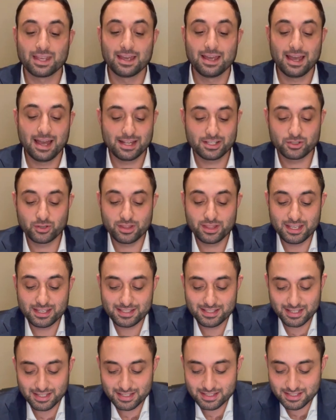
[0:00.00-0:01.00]
And so
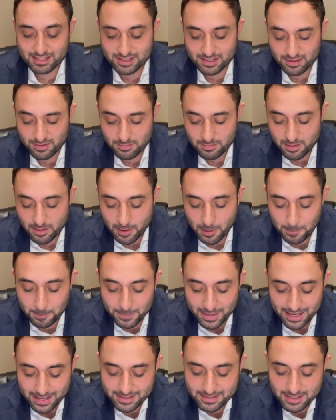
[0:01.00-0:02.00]
this is
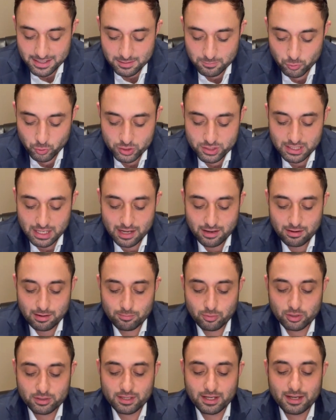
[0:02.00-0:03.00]
amazing Musar
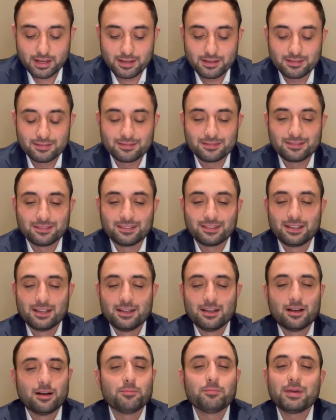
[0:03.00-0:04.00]
Rabotai.
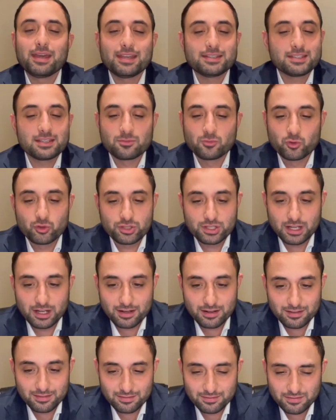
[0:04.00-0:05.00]
Amazing Musar.
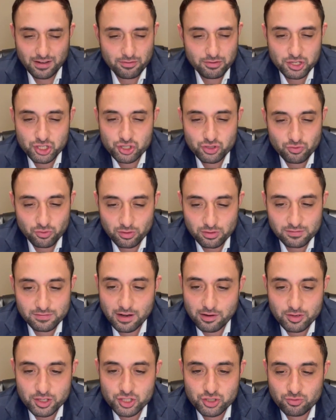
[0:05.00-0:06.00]
Very strong,
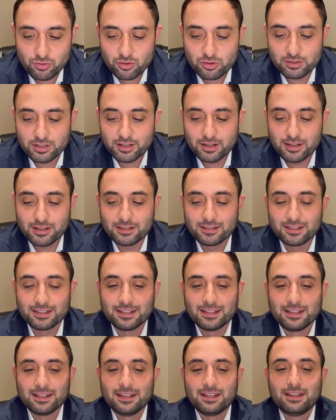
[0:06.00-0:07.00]
very strong today.
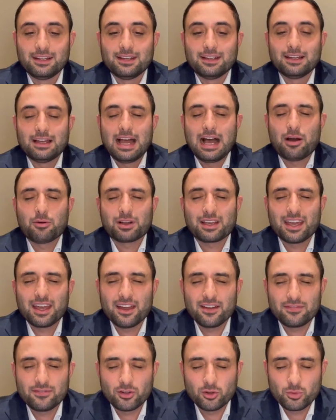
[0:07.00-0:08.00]
How
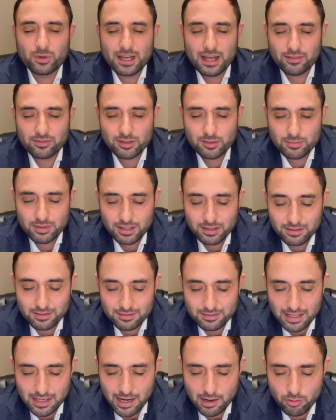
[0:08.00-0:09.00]
careful we have to be
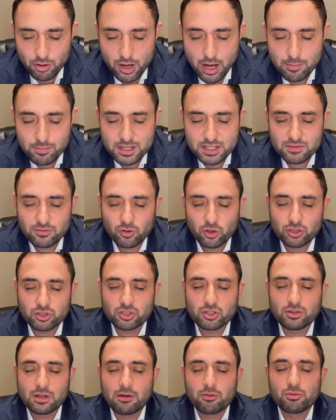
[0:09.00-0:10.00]
that our
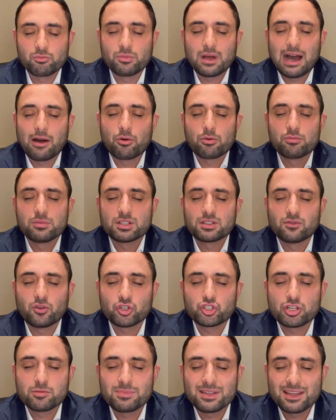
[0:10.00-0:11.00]
mitzvot, our, our
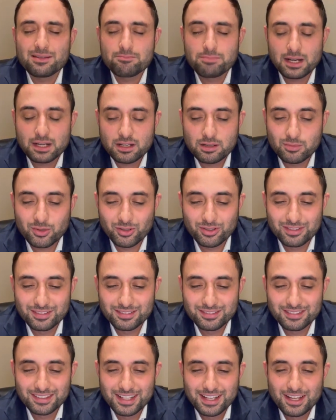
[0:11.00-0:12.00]
mitzvot should be impeccable.
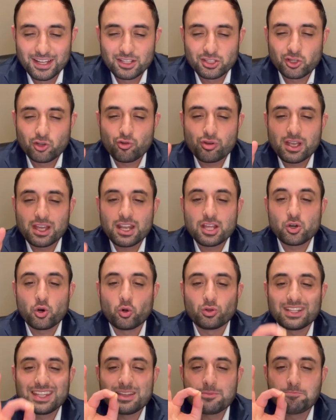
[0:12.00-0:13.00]
Creating
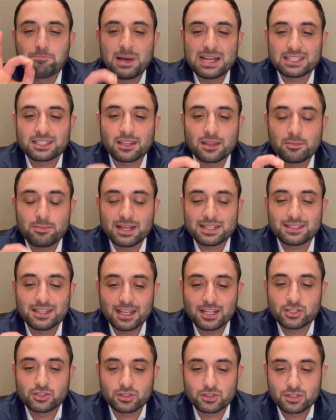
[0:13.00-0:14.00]
only the best of the best
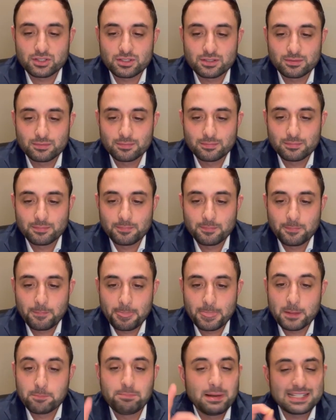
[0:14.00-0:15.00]
angels.
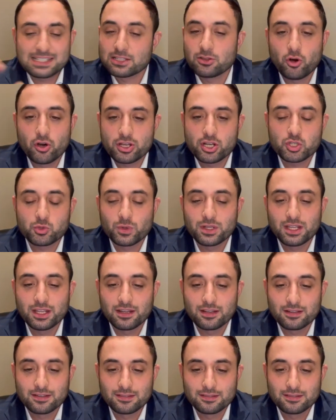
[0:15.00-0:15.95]
The best lawyers we need.